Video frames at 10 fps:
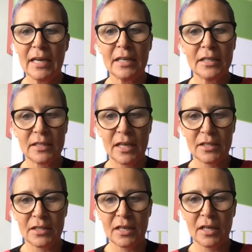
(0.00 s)
aided
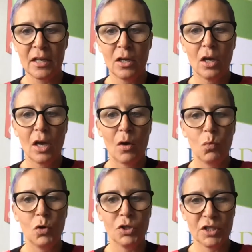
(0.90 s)
testing,
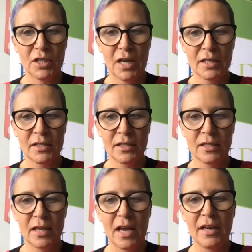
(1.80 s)
and which tests,